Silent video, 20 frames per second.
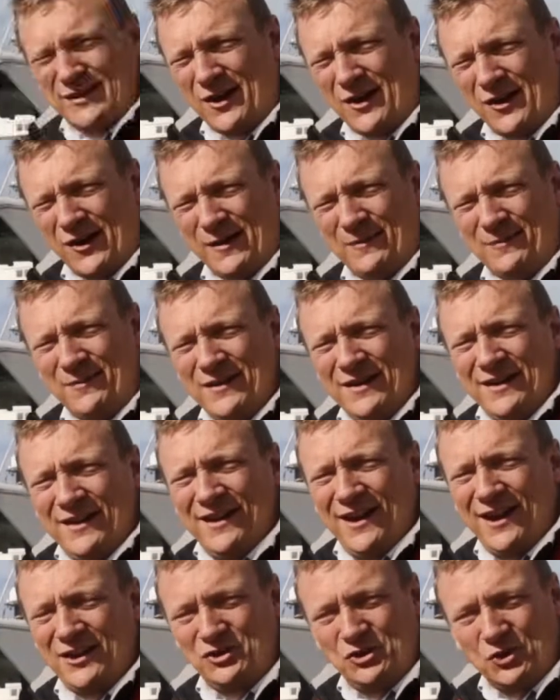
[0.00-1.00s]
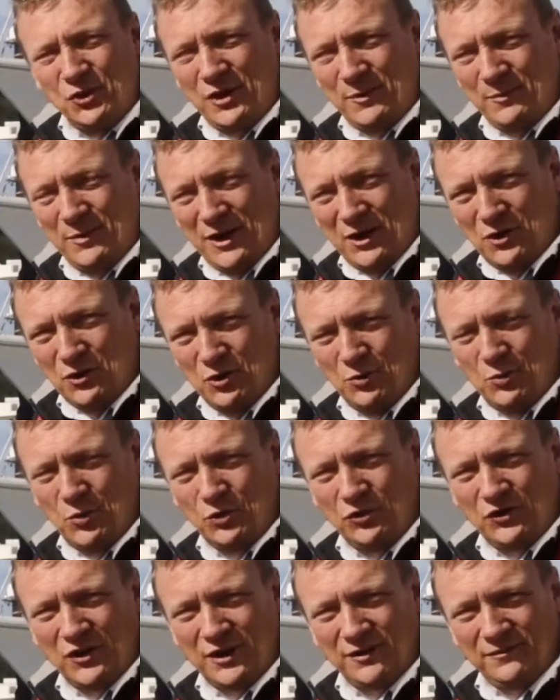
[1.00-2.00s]
time enjoying being on the
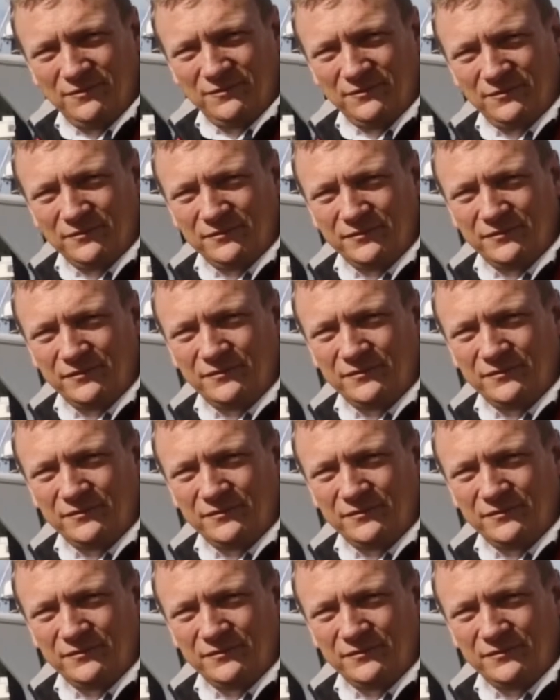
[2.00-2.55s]
water.